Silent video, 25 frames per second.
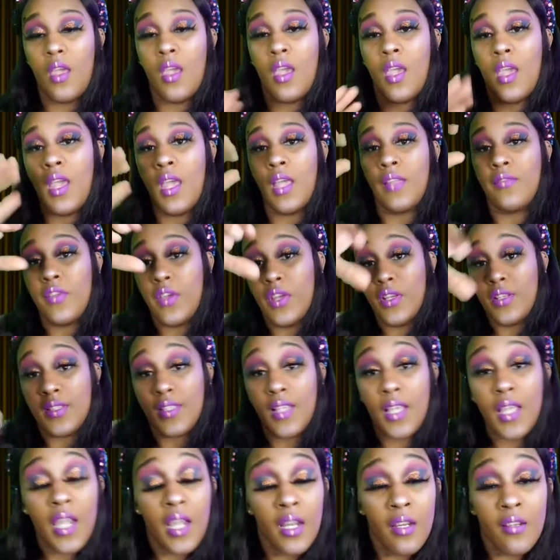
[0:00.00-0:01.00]
and
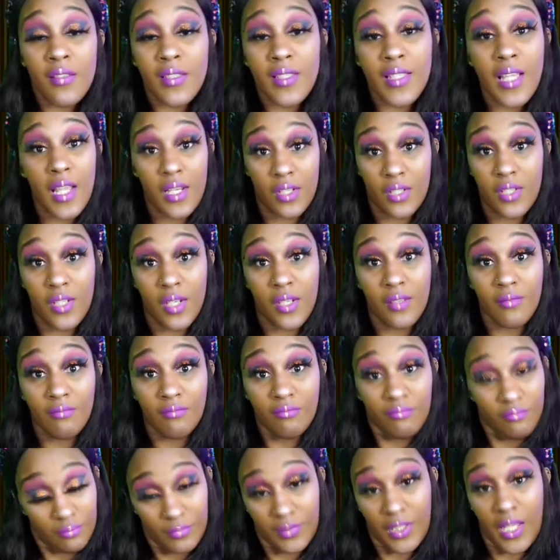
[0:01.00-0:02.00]
there's an intersection.
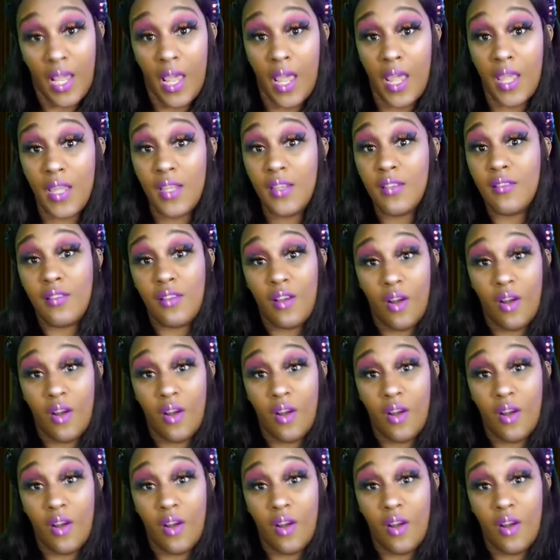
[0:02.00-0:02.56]
Okay,